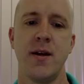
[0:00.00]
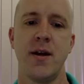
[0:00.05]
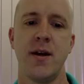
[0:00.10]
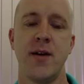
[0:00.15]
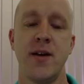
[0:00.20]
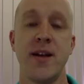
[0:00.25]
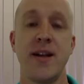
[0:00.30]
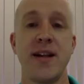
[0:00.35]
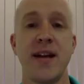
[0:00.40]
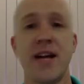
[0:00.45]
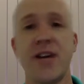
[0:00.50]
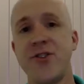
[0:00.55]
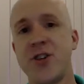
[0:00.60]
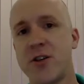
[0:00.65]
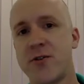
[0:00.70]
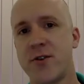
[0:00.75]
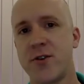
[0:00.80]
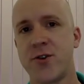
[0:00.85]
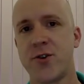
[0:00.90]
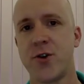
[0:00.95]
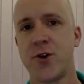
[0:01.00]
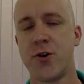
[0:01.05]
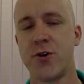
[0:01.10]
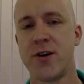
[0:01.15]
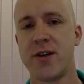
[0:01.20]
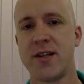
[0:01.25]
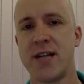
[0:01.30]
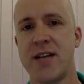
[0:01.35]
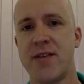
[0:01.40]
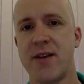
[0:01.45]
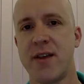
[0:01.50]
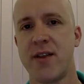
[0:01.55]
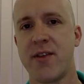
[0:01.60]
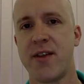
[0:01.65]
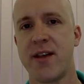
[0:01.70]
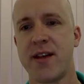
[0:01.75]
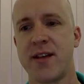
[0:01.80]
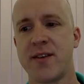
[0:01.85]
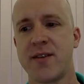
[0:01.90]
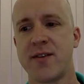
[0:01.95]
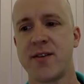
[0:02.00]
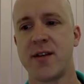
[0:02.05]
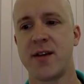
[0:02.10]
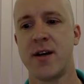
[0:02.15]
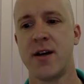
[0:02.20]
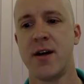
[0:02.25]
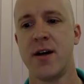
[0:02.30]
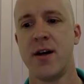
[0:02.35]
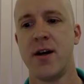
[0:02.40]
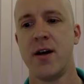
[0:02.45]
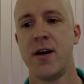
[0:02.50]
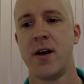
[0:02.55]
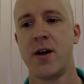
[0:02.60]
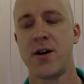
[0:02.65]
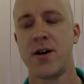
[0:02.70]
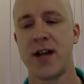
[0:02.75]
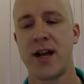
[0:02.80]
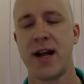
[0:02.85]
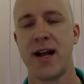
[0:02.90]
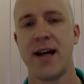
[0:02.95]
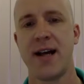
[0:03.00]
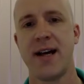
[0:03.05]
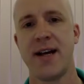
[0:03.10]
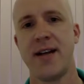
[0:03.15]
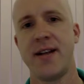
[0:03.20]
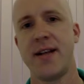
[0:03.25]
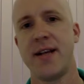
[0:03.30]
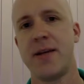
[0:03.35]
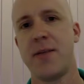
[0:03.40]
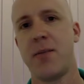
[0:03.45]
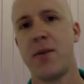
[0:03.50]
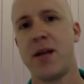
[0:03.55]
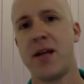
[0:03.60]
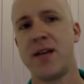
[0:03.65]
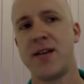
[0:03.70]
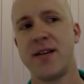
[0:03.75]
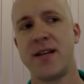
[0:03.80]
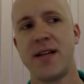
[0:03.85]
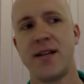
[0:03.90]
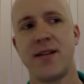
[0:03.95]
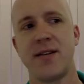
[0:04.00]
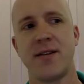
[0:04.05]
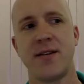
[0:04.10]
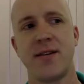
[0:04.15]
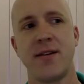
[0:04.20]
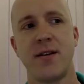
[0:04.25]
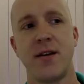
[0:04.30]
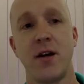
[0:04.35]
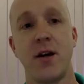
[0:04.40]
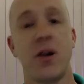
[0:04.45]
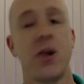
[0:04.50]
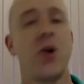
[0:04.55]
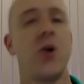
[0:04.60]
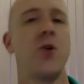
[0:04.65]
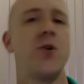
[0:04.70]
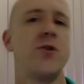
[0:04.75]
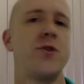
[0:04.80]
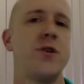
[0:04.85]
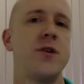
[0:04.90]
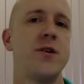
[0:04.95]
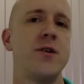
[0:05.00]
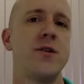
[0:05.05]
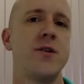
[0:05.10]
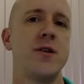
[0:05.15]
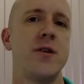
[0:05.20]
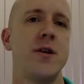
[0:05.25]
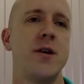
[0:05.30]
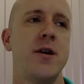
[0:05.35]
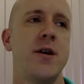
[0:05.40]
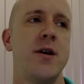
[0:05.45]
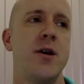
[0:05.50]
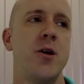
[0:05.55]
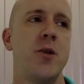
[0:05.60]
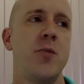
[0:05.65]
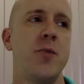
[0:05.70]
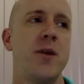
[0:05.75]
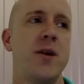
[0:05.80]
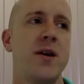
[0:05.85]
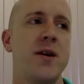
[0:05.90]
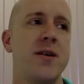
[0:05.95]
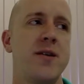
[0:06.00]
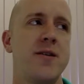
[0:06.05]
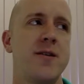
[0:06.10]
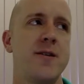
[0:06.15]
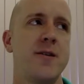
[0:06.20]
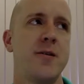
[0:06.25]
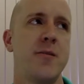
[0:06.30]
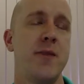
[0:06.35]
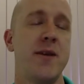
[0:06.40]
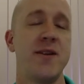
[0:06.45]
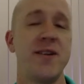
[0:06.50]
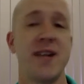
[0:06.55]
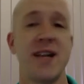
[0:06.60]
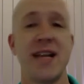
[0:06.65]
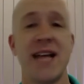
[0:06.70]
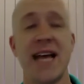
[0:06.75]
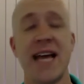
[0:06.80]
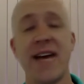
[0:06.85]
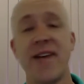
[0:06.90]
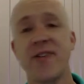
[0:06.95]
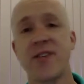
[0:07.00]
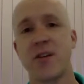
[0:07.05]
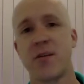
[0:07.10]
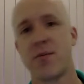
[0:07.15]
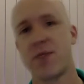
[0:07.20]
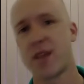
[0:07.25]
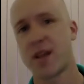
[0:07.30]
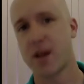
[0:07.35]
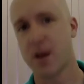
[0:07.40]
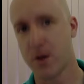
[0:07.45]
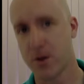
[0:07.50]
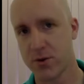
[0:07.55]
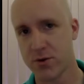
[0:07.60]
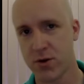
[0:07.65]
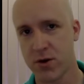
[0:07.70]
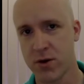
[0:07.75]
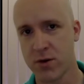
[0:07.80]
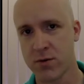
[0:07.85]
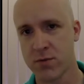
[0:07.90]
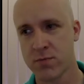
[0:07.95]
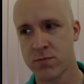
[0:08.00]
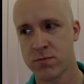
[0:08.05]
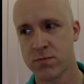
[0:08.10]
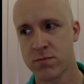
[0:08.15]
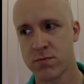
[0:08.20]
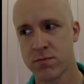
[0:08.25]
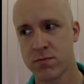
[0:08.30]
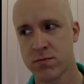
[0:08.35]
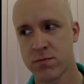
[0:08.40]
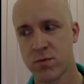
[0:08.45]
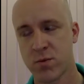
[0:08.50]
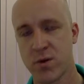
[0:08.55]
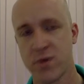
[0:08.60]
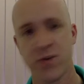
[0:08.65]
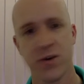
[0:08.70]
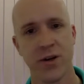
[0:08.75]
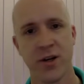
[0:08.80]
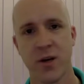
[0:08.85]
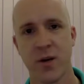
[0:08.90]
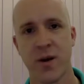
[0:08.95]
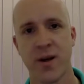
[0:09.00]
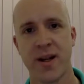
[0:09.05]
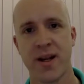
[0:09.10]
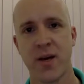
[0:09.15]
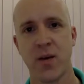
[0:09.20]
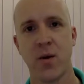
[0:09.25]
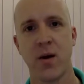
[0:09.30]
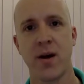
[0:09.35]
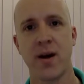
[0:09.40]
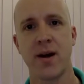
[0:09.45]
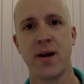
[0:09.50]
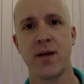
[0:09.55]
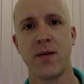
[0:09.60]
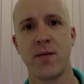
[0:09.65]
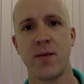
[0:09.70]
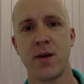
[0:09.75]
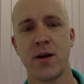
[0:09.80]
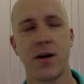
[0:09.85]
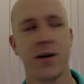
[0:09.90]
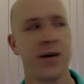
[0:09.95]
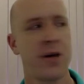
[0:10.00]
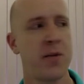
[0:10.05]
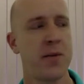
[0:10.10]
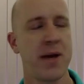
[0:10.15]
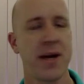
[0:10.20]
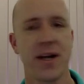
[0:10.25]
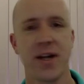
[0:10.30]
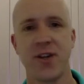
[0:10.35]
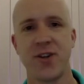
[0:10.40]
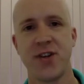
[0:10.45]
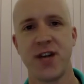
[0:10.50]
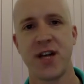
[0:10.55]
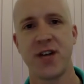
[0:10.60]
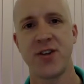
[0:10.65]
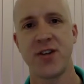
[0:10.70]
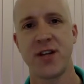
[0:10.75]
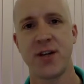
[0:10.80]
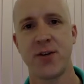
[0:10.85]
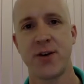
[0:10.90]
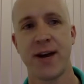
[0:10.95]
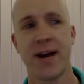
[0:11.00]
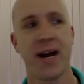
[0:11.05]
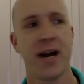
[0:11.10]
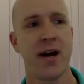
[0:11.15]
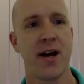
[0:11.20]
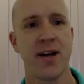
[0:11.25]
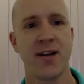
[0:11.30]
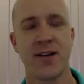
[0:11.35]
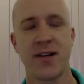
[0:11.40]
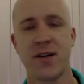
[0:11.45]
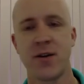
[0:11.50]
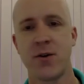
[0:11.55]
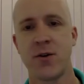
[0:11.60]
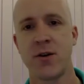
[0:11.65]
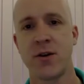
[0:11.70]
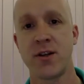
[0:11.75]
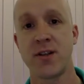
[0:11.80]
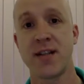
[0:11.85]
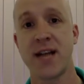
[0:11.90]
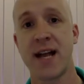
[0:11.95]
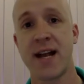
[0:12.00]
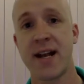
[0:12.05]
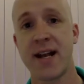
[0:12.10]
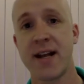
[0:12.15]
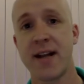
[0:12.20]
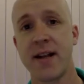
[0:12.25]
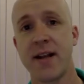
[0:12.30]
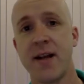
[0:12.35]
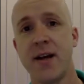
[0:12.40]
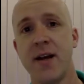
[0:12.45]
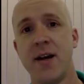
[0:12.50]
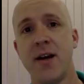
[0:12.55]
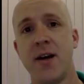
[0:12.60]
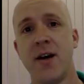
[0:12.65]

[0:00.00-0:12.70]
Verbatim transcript: uh, the danger for sure is leaving things undeclared, implicit, unconscious, because basically, if something goes wrong, we've got no idea why. We can't go back and change it or analyze it or understand it.